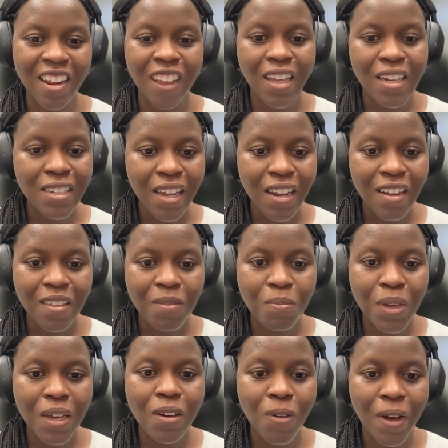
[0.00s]
So that's kind of the
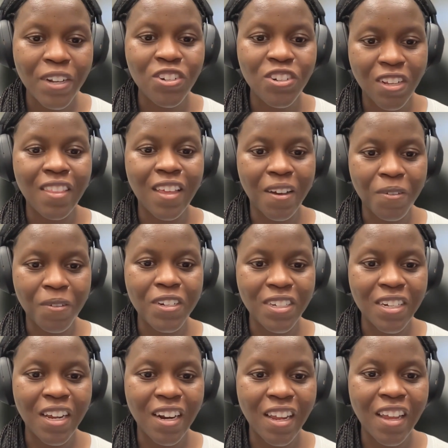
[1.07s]
big question that we're
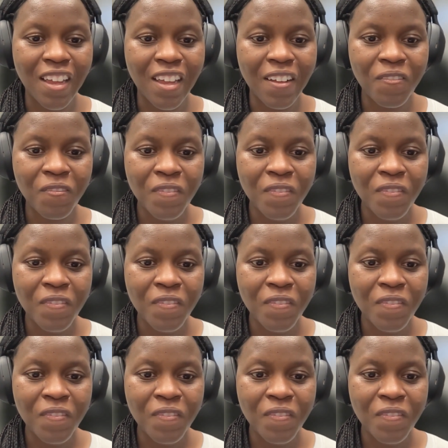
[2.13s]
studying.